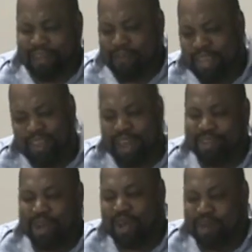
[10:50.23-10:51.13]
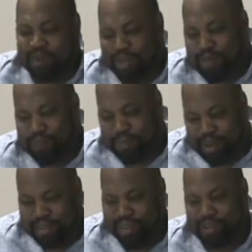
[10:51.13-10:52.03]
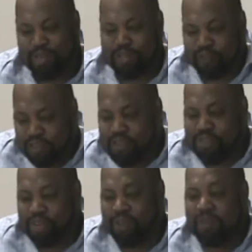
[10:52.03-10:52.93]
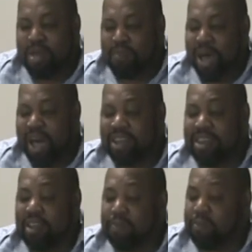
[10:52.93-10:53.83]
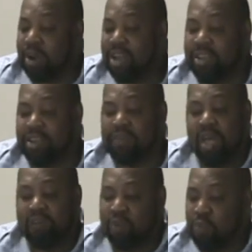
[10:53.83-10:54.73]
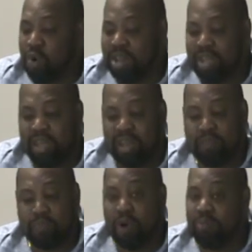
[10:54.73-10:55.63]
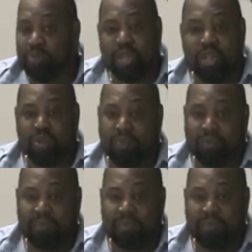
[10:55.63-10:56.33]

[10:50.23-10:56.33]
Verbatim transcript: Mm-hmm. Not talking about the present or the future, but I can just praise Him for what He has brought me through.